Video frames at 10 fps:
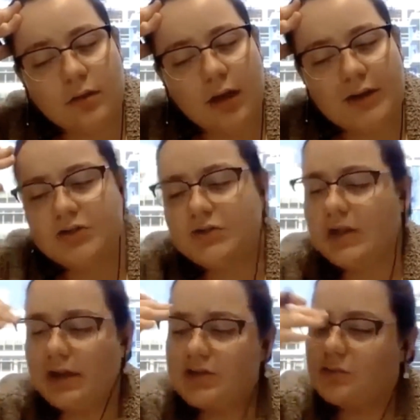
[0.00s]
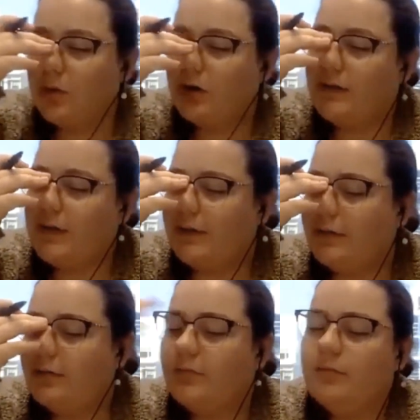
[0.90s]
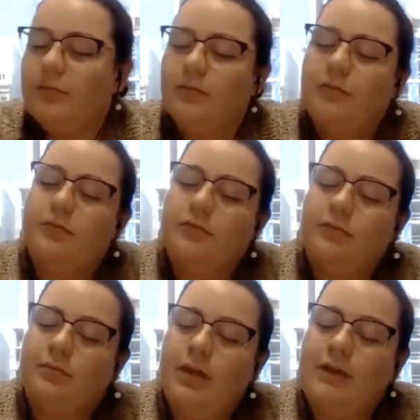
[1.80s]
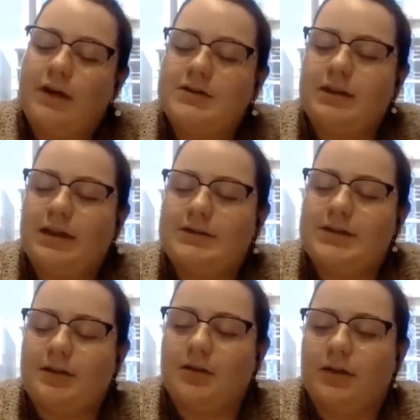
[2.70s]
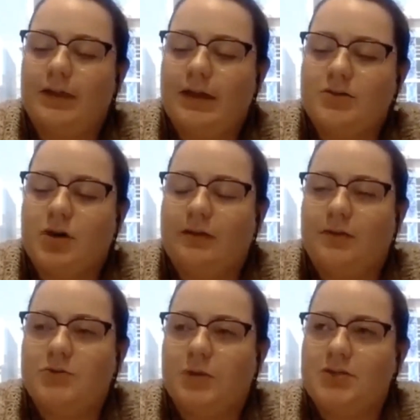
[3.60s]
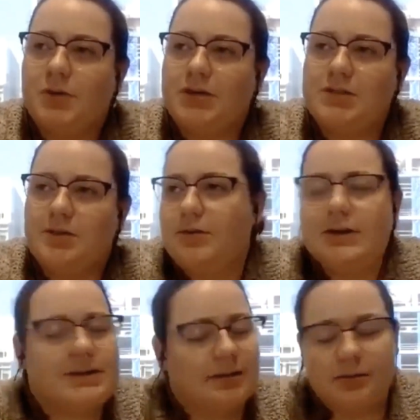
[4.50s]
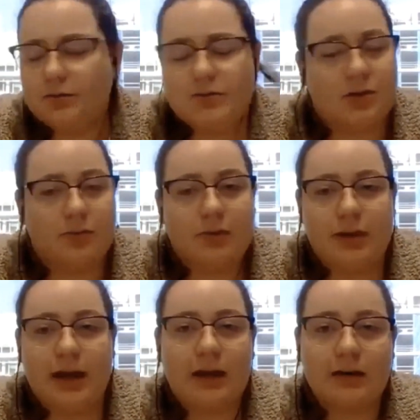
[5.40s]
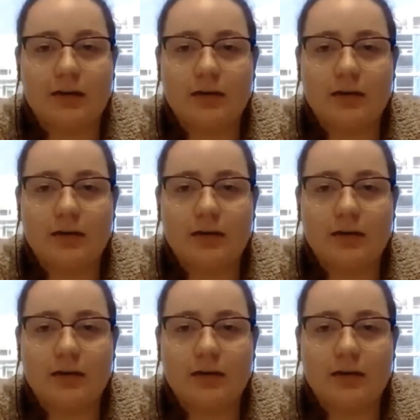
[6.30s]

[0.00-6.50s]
I just I just worry that if I delay a cycle and then try for 2022 and I still don't get